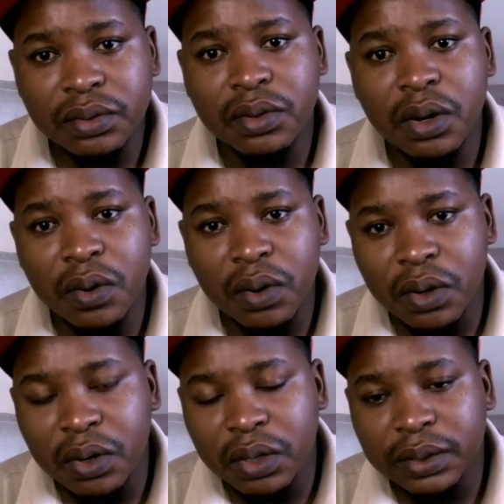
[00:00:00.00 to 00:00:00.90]
to
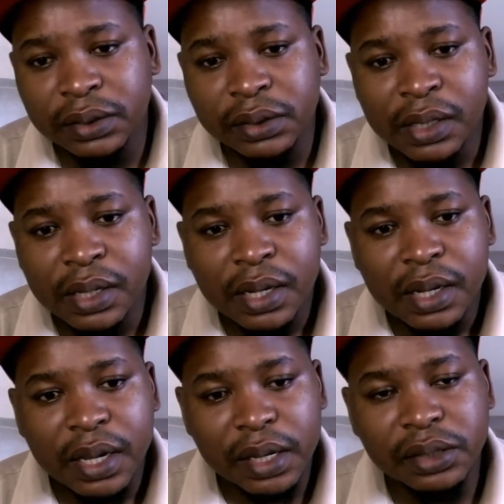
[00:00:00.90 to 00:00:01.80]
go on
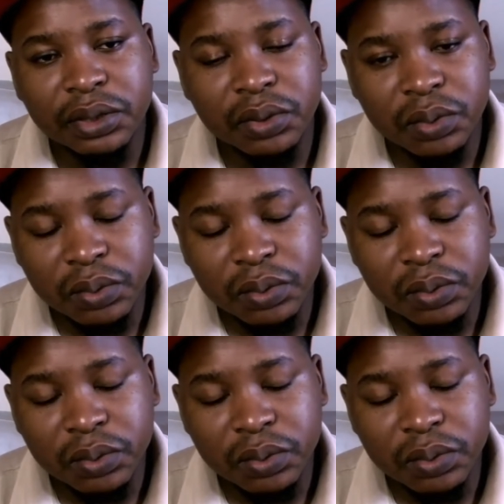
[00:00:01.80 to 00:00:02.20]
and